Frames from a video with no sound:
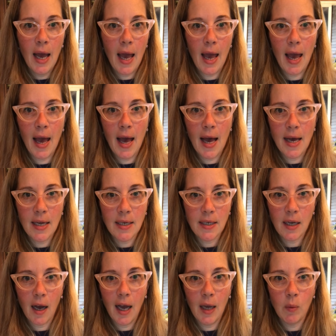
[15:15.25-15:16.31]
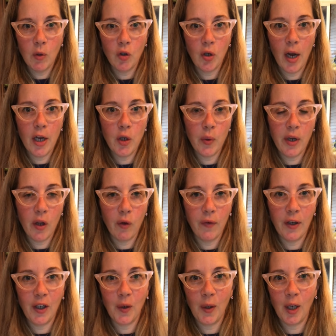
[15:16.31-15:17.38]
And I will try and do another
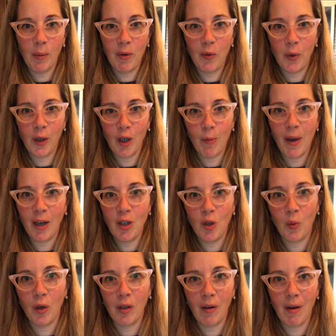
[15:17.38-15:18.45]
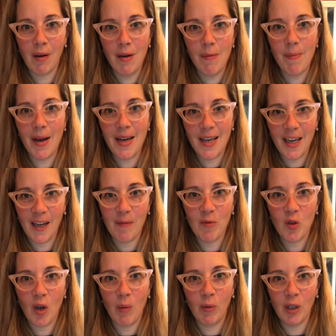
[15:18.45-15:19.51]
video here before I go back to work on Monday.
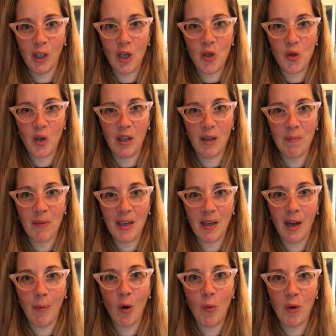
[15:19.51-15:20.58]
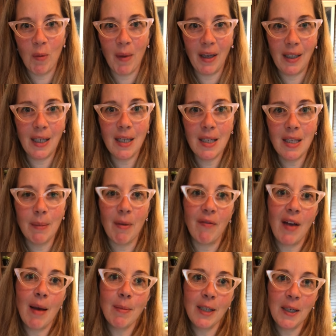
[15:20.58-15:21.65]
So I'm really enjoying my time home with my kids and my
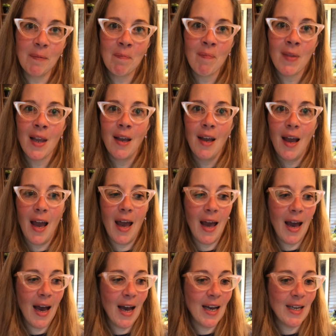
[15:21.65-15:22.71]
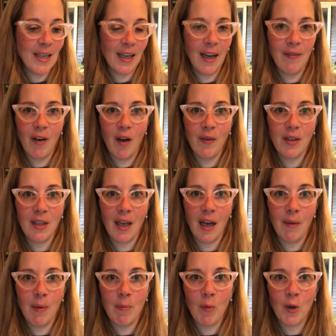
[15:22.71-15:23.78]
family. And I've obviously had
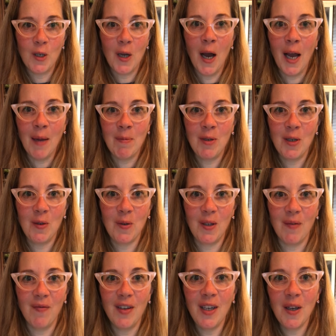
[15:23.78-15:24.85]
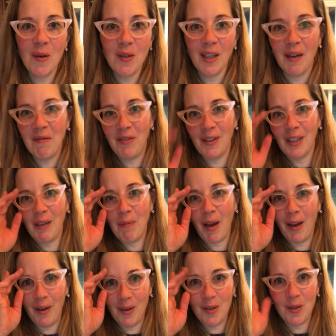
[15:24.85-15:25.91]
a bit more time to do some videos and I'm feeling better.